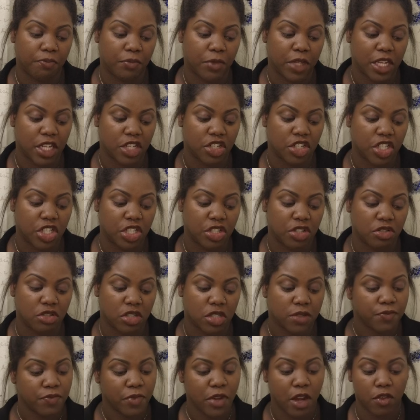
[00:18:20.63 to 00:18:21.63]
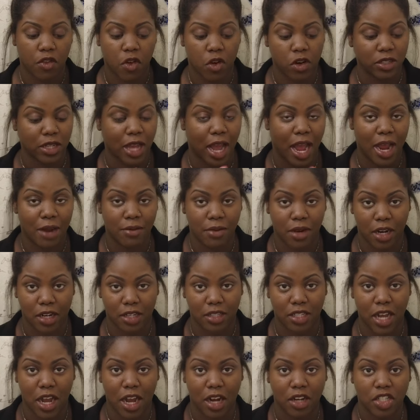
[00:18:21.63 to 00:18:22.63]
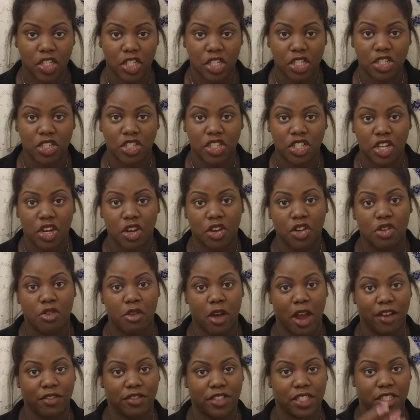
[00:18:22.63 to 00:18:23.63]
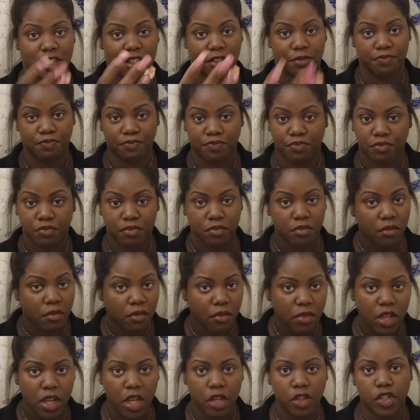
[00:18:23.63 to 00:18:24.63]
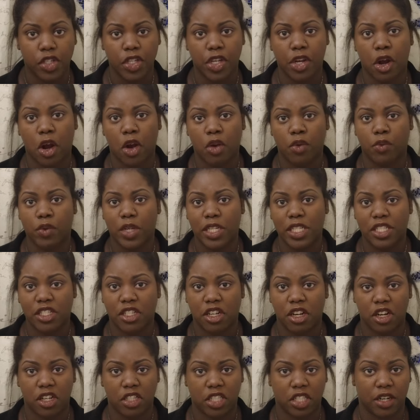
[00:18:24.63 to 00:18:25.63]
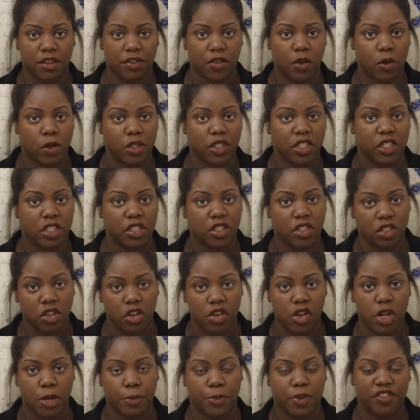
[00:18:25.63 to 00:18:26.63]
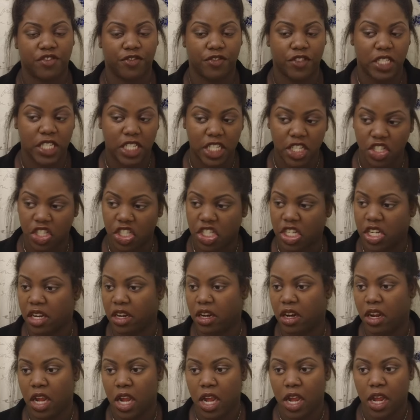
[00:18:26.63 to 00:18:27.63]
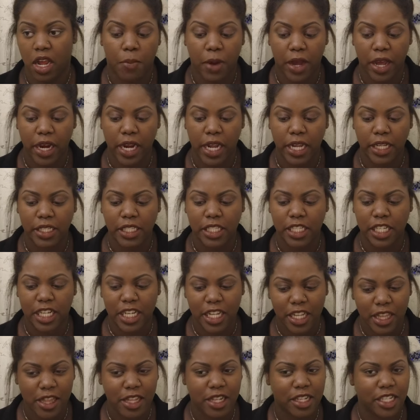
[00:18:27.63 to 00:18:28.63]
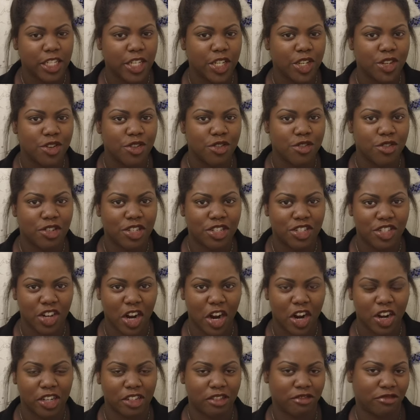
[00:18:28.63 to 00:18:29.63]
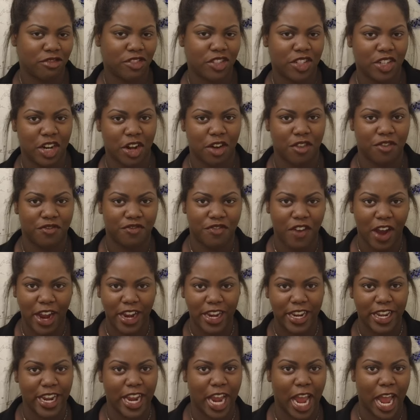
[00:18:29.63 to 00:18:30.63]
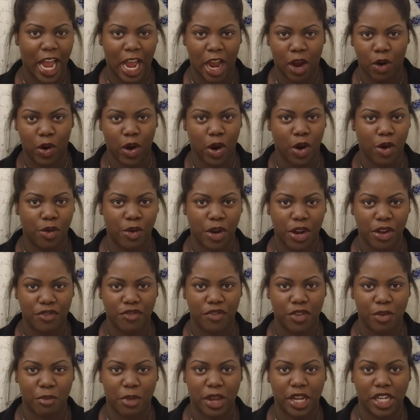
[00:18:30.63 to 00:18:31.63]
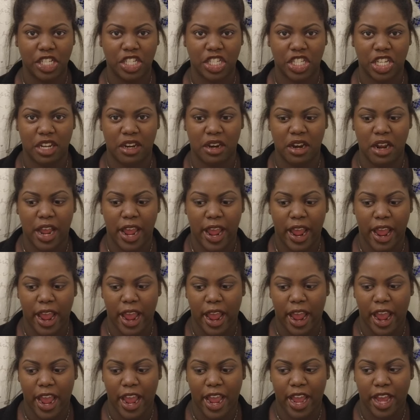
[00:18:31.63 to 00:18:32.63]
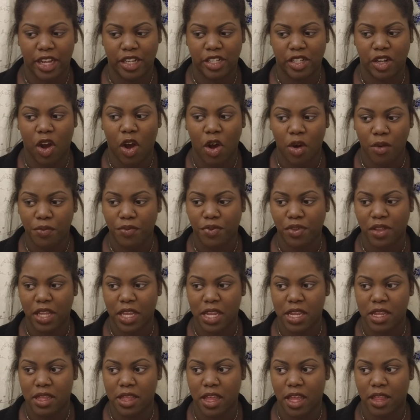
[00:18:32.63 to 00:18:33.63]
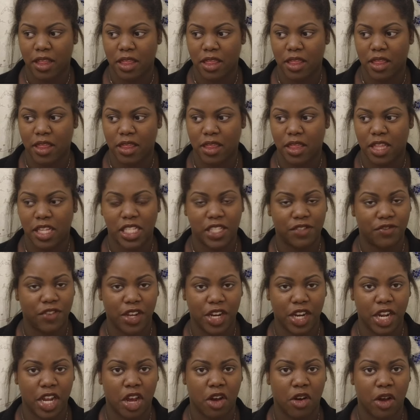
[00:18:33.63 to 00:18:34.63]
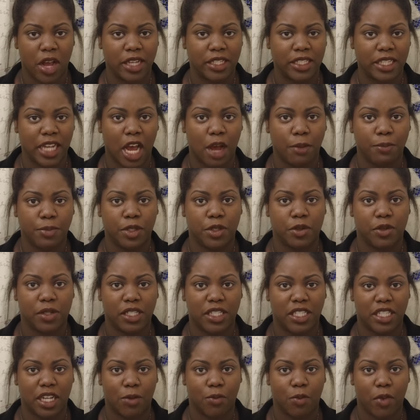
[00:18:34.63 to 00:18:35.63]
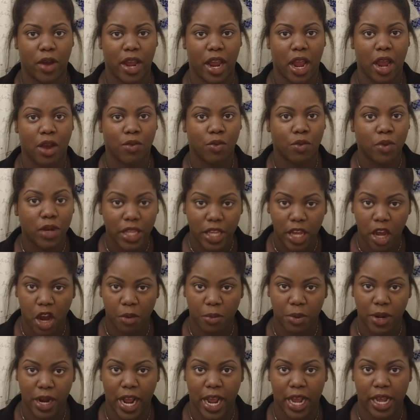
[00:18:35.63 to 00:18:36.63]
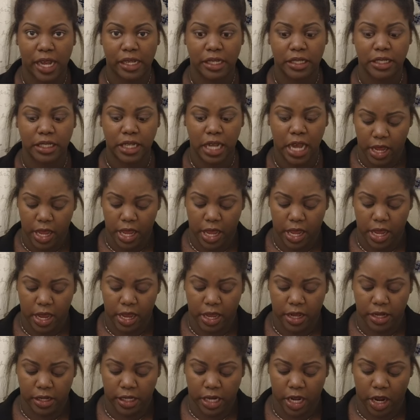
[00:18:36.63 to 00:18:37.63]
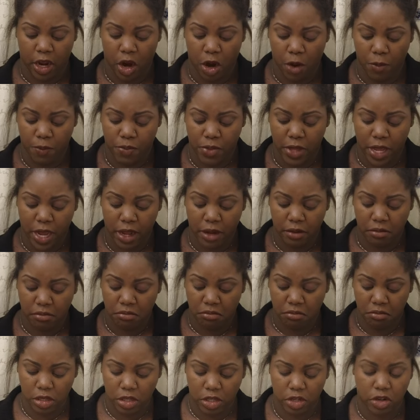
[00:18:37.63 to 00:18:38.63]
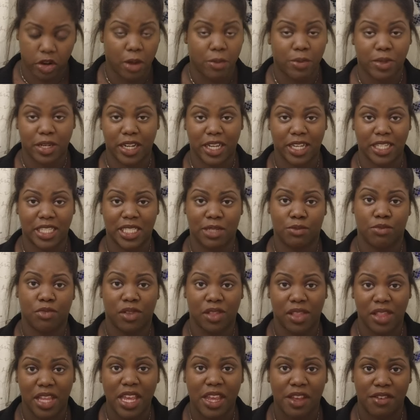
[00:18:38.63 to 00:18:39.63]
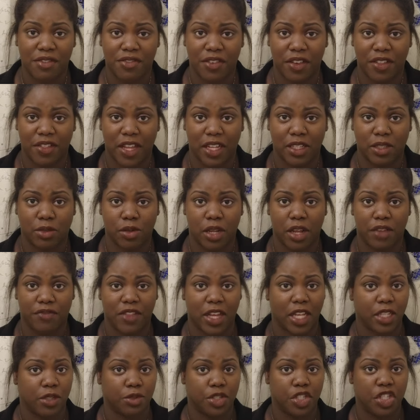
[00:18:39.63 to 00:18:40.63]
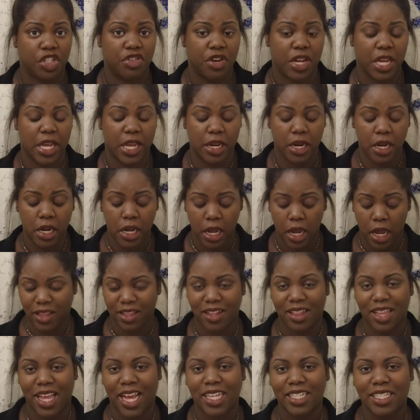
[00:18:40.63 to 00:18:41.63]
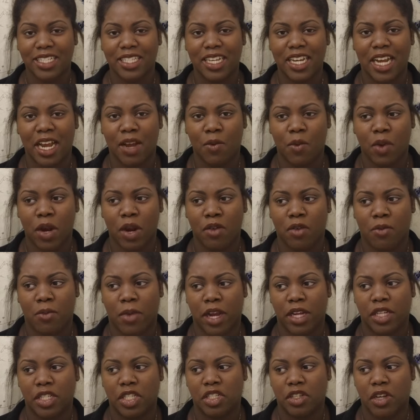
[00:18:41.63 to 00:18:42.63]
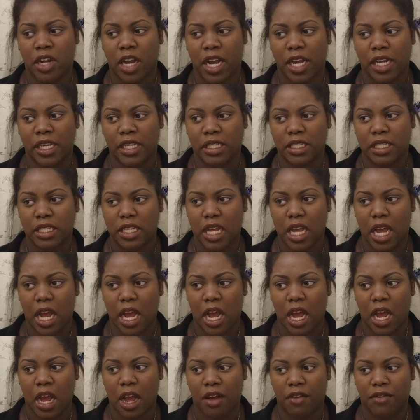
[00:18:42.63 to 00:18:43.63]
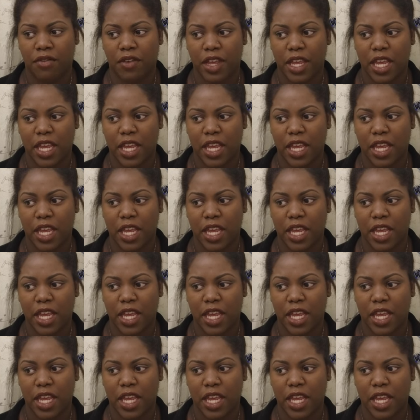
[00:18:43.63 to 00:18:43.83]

issues. Now, of course, I'm not a doctor, so you have to do your own research and, of course, consult your physician. But it's good to start, you know, finding our own information, and hopefully that this video has helped you in some way. I really hope it has, and I hope that you're able to get some relief if that's what you need. And the last thing I want to remind you guys of